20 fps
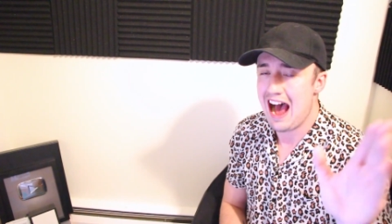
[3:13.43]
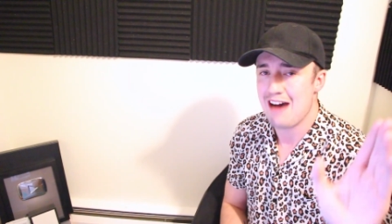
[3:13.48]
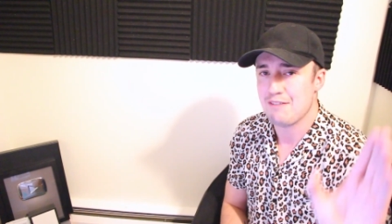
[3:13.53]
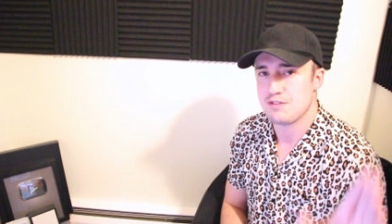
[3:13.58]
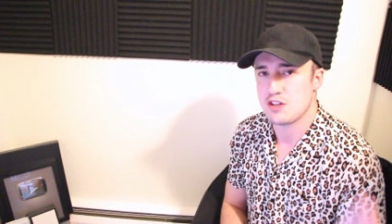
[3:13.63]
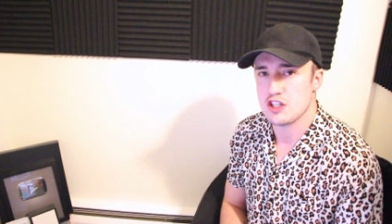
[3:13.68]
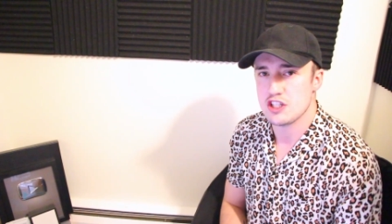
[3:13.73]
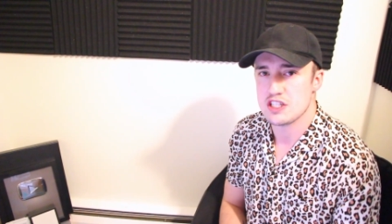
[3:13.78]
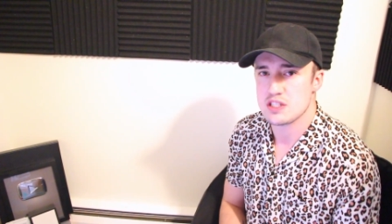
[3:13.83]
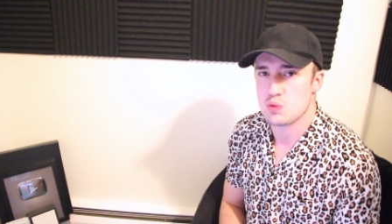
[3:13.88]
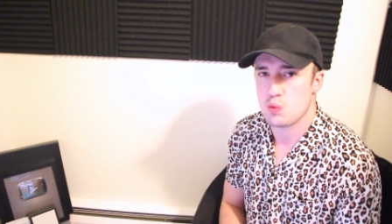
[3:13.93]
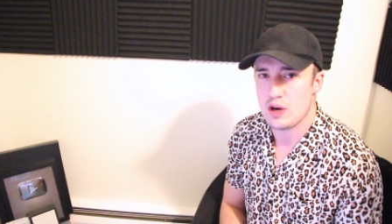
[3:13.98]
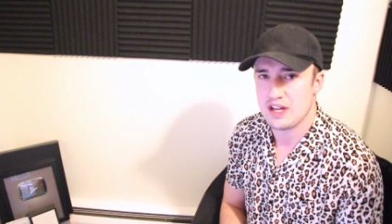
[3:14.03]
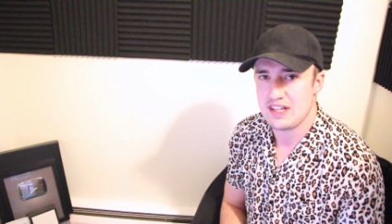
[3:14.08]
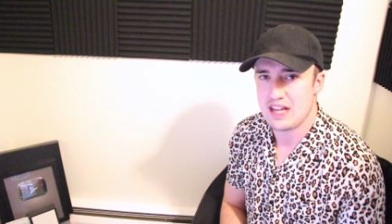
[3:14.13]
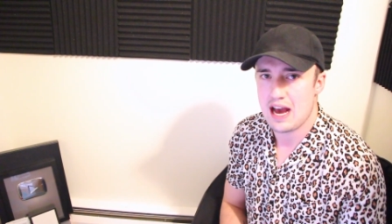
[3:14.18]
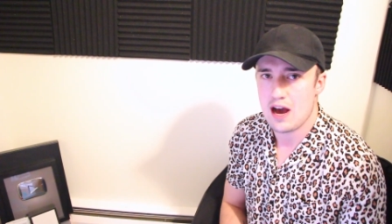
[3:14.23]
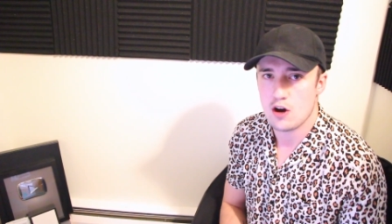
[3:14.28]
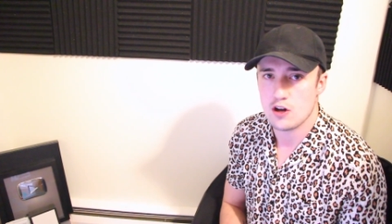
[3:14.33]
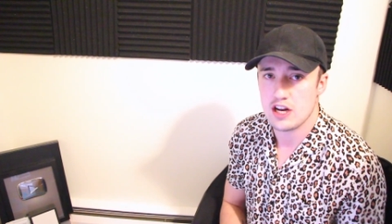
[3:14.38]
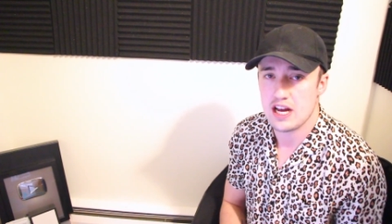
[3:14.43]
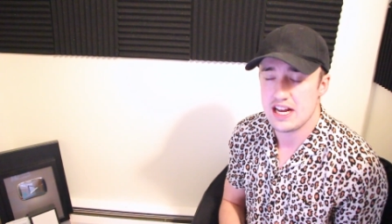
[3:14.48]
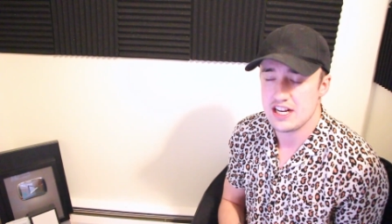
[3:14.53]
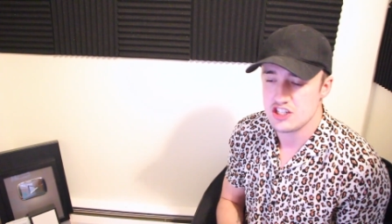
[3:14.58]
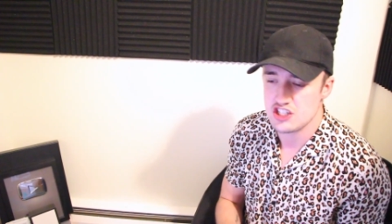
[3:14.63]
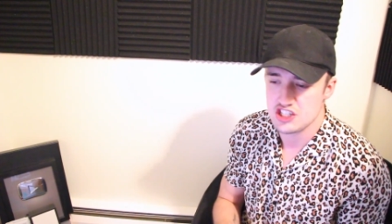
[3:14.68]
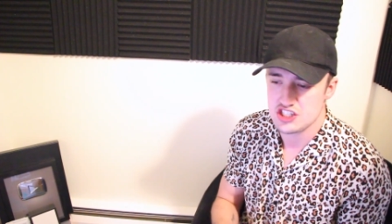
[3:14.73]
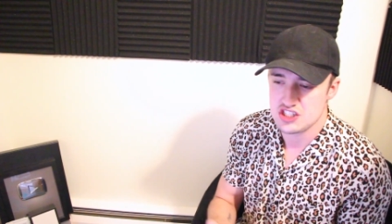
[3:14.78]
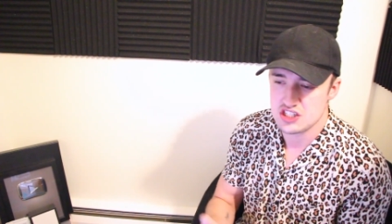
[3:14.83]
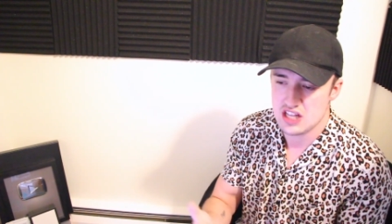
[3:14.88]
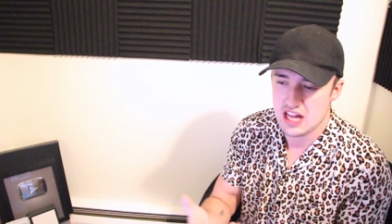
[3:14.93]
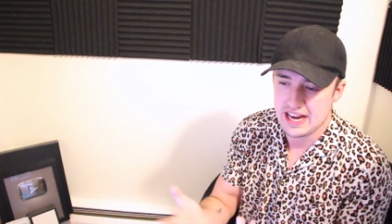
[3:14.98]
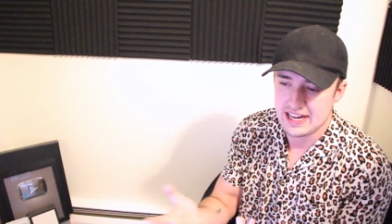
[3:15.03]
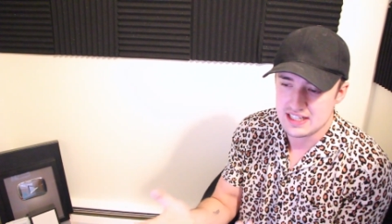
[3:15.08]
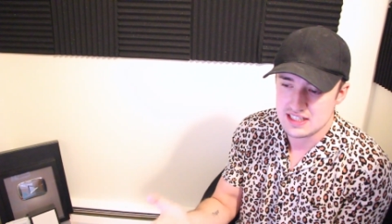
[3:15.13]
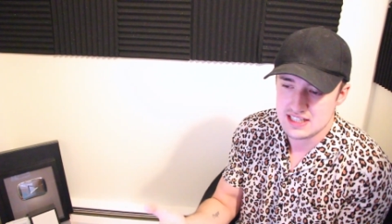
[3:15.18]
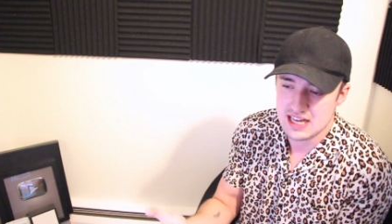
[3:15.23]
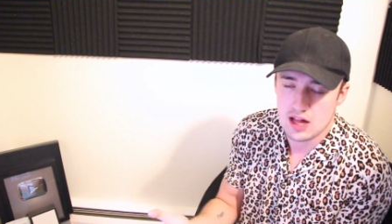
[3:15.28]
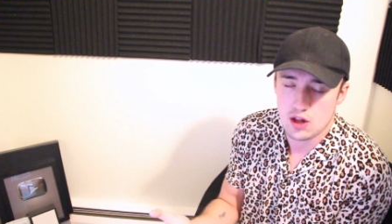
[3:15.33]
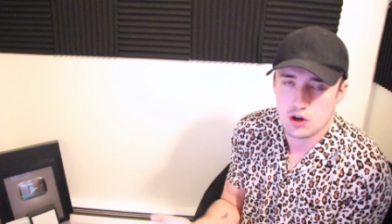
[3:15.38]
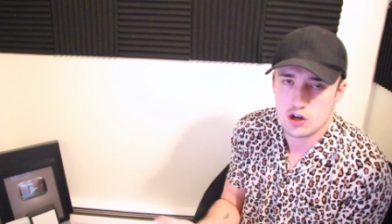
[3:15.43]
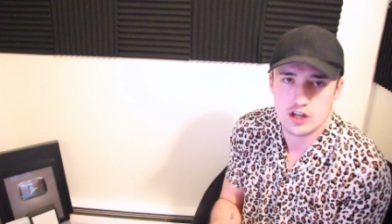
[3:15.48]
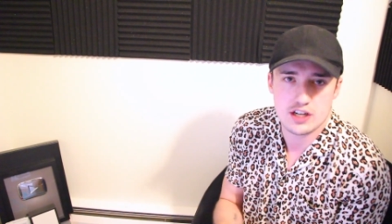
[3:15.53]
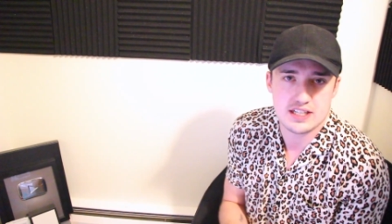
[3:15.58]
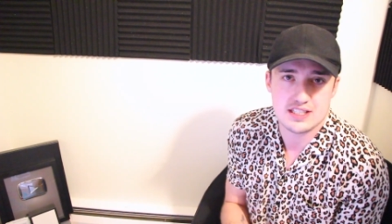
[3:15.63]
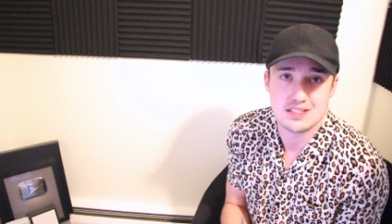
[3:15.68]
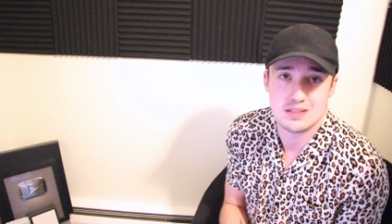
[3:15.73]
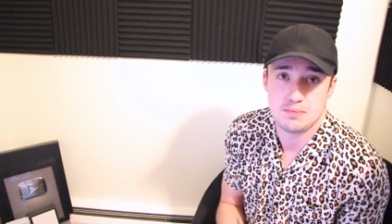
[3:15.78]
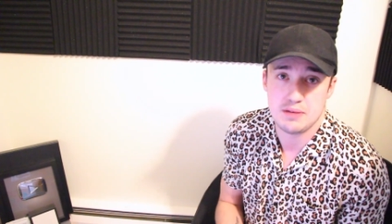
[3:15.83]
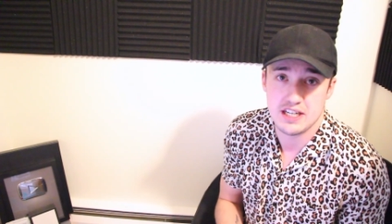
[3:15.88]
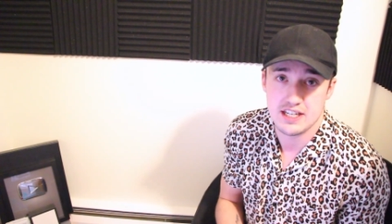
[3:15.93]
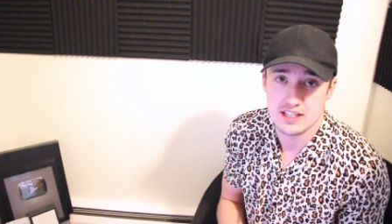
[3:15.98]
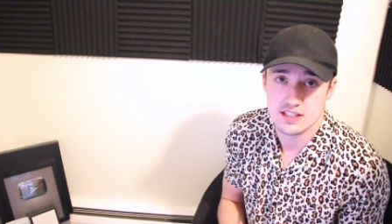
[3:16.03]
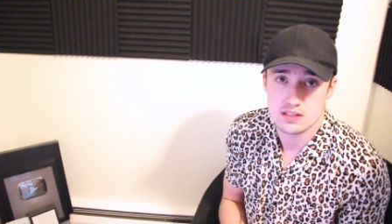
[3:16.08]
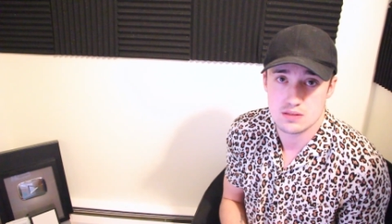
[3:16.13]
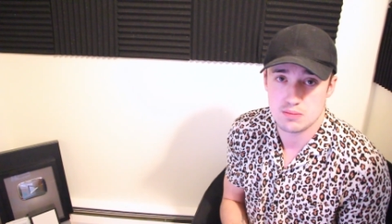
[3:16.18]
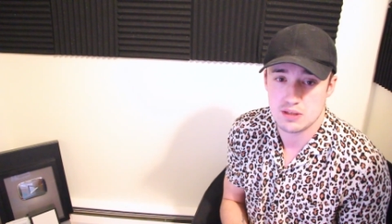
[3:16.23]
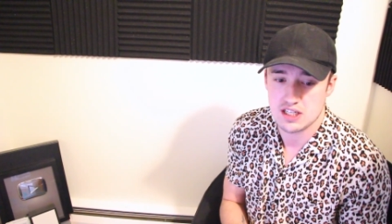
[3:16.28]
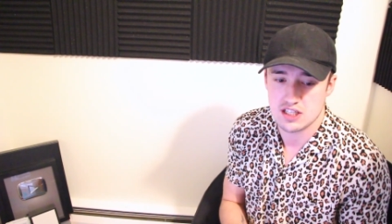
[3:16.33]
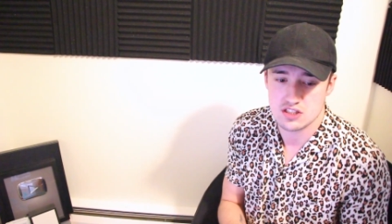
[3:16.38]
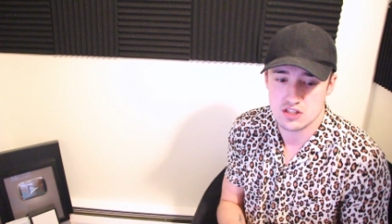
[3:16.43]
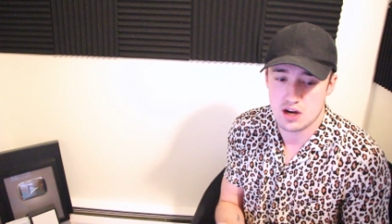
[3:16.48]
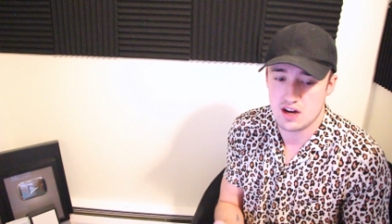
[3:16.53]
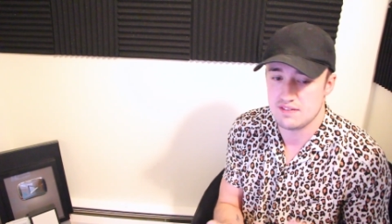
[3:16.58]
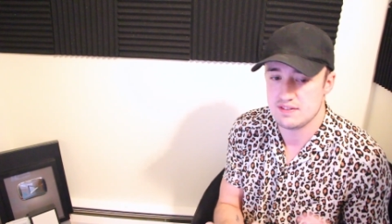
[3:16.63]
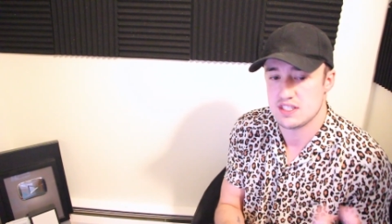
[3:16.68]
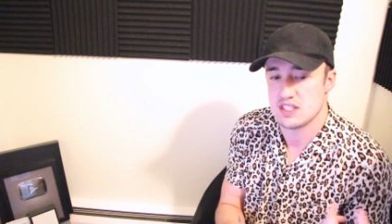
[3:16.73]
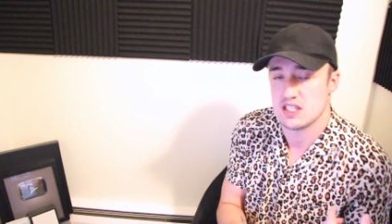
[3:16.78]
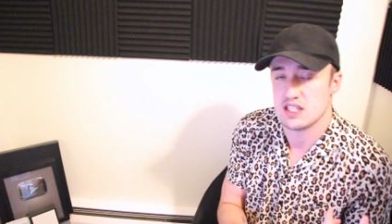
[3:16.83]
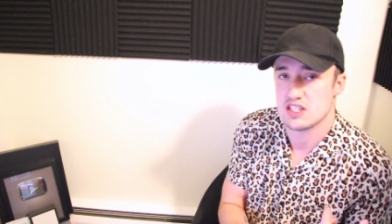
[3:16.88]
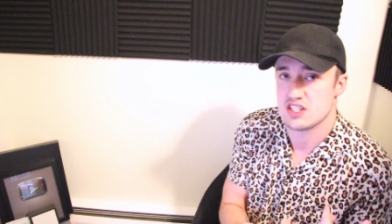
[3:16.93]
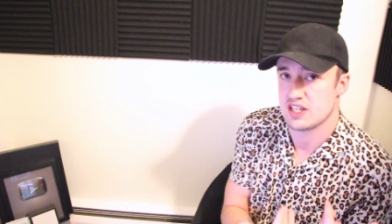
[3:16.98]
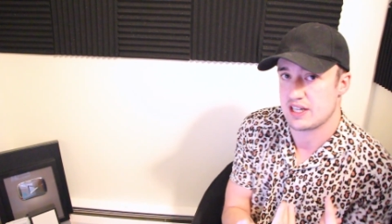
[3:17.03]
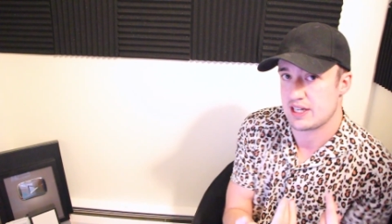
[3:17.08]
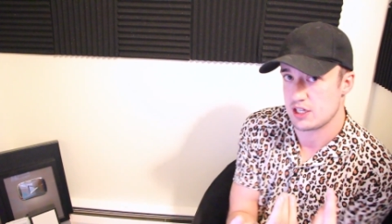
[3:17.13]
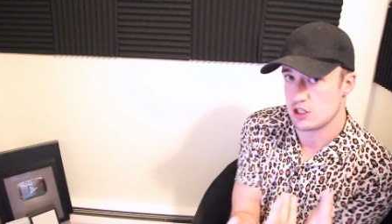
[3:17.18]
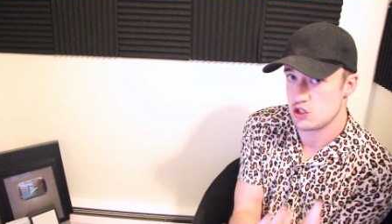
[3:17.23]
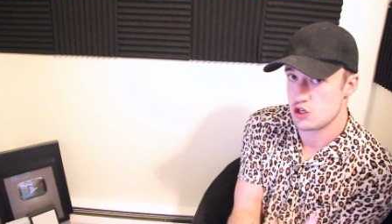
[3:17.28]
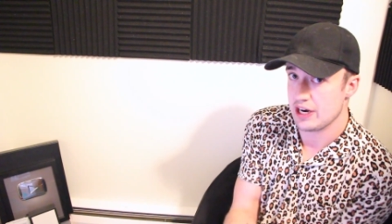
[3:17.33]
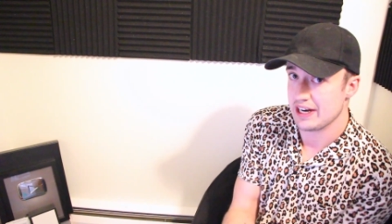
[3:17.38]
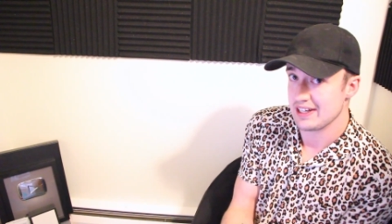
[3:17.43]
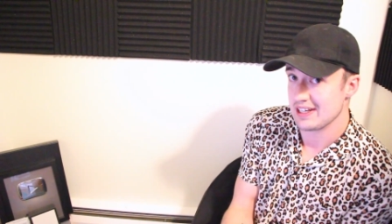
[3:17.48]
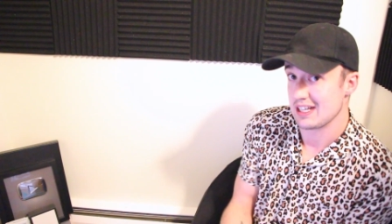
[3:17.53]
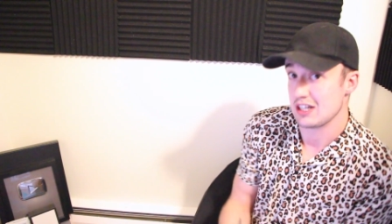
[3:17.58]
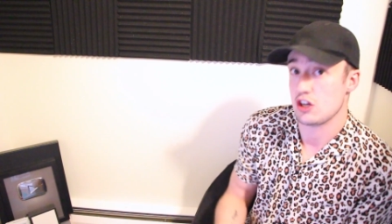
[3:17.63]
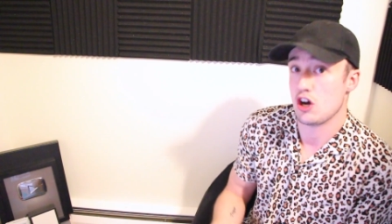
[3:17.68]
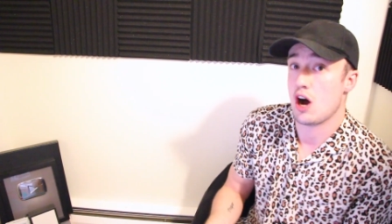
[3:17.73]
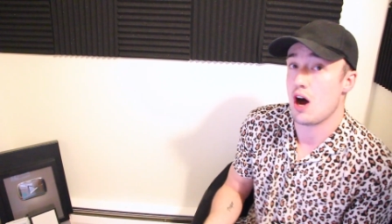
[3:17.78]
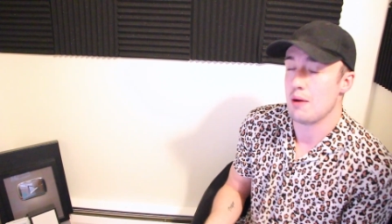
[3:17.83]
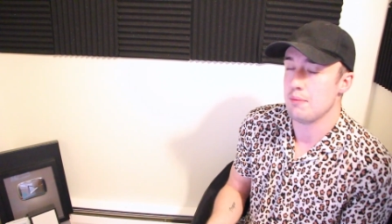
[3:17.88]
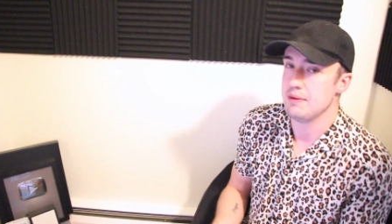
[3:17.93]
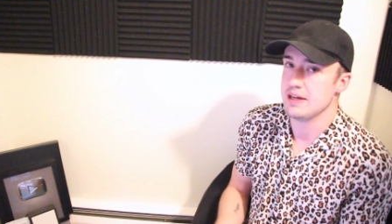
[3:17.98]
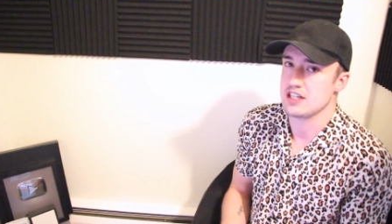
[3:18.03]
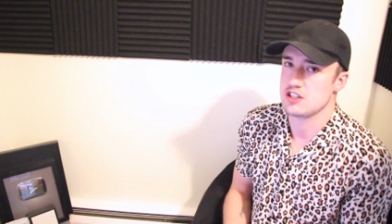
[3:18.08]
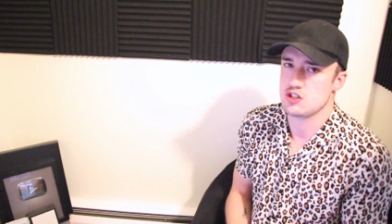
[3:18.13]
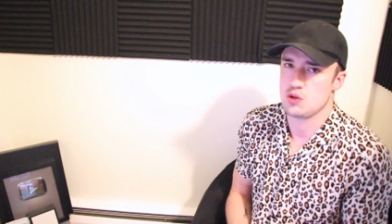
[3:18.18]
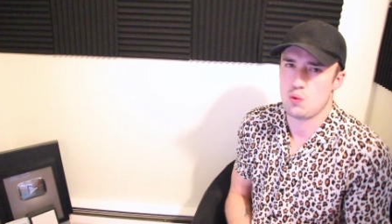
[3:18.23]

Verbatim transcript: after this went down and just like tell her experience because obviously it's like a trending topic.